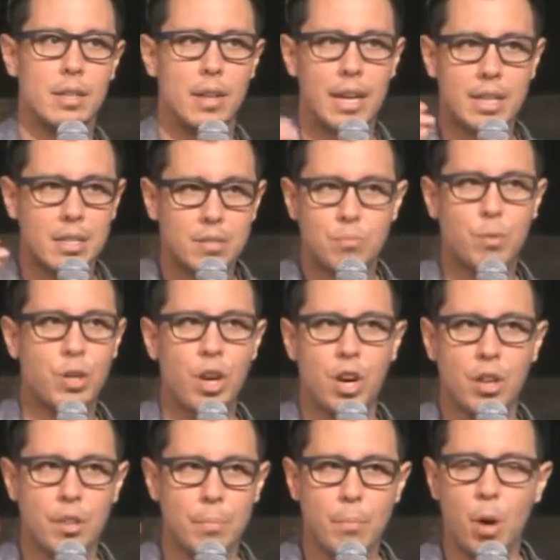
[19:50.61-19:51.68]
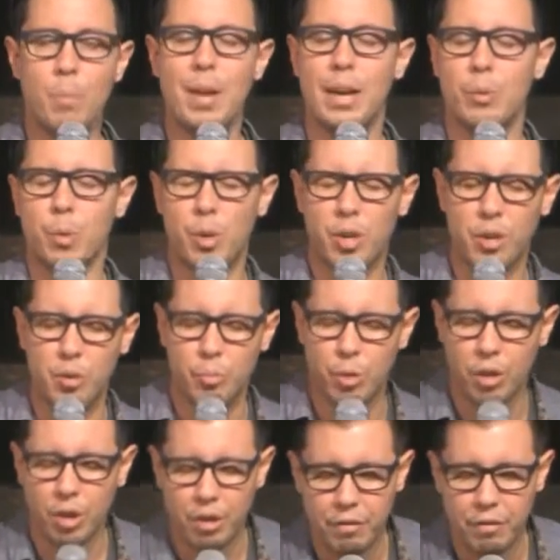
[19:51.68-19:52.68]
I could recall the moment. I could recall